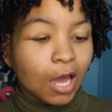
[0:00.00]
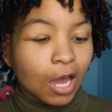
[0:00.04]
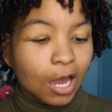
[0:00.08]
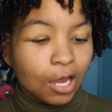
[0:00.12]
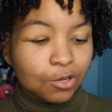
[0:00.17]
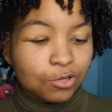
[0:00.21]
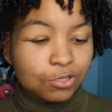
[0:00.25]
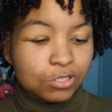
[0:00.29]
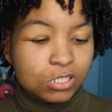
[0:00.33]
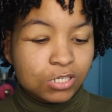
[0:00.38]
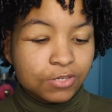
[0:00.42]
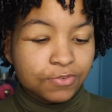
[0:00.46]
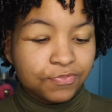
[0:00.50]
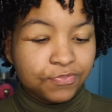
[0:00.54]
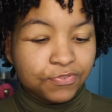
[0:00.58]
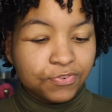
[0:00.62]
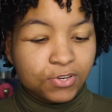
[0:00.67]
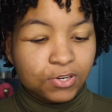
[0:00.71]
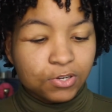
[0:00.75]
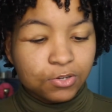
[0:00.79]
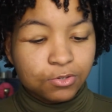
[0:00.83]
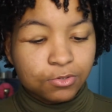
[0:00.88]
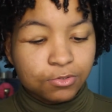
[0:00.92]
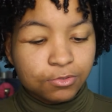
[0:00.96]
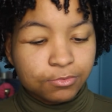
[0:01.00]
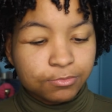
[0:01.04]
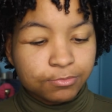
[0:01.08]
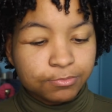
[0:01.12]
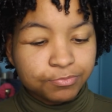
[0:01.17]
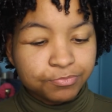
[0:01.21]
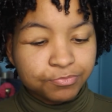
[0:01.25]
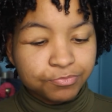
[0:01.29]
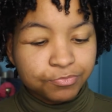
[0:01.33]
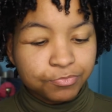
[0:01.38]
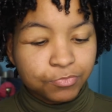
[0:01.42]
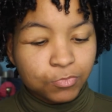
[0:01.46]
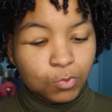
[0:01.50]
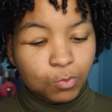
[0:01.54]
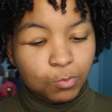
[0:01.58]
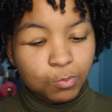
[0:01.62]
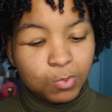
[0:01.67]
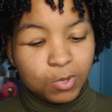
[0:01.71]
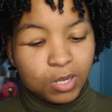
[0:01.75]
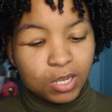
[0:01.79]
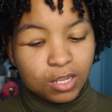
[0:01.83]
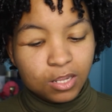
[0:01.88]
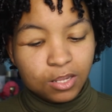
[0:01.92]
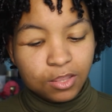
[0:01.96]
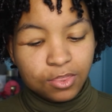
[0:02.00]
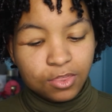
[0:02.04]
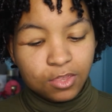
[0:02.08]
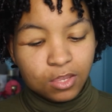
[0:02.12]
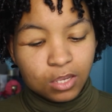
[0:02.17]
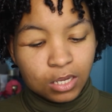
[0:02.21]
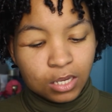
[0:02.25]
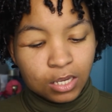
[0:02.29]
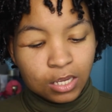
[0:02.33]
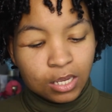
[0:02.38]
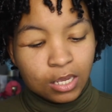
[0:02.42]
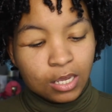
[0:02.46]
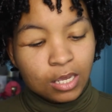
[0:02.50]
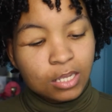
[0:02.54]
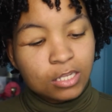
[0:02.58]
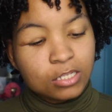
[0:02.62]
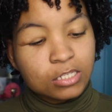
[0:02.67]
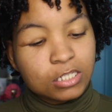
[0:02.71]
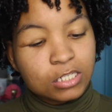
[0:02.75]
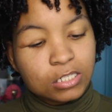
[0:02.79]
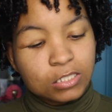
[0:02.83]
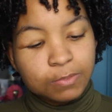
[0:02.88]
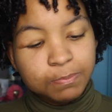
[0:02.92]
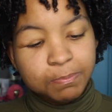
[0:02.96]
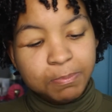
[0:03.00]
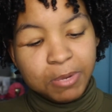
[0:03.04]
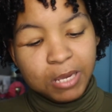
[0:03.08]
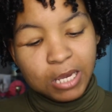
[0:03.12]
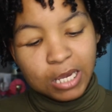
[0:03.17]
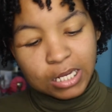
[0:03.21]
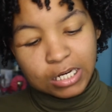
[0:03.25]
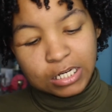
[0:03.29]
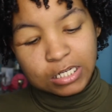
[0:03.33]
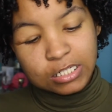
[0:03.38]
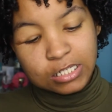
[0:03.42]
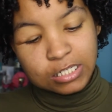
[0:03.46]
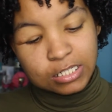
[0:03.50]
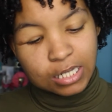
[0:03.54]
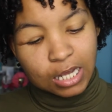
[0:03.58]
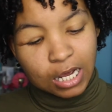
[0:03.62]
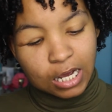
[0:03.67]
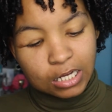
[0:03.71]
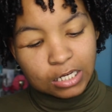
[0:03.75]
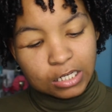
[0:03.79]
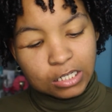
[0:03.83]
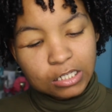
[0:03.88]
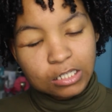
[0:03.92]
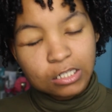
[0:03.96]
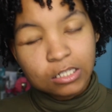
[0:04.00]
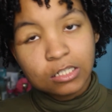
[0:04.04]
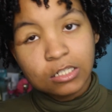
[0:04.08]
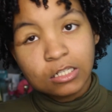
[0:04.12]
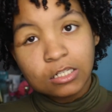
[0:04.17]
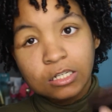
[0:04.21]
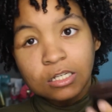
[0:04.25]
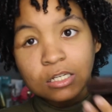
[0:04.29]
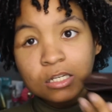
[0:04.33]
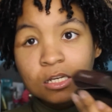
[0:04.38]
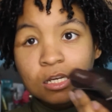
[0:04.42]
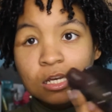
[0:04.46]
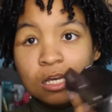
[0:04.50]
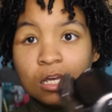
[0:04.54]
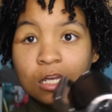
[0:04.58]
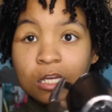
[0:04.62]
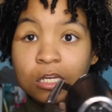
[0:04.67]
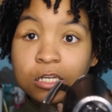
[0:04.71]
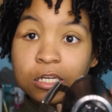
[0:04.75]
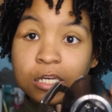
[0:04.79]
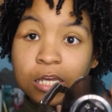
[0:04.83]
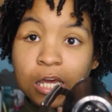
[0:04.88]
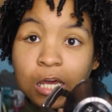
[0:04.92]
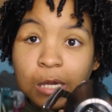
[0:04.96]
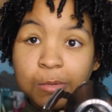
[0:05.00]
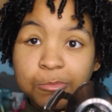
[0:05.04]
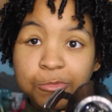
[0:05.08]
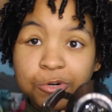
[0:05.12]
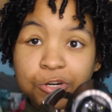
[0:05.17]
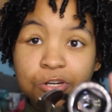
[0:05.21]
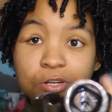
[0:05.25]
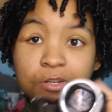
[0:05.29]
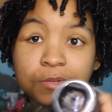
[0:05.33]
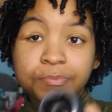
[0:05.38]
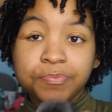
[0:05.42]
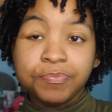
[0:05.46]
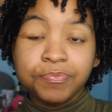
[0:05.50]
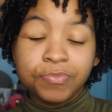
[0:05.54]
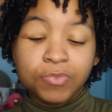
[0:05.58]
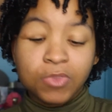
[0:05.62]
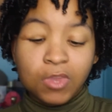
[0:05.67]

I used to film with this Panasonic camera,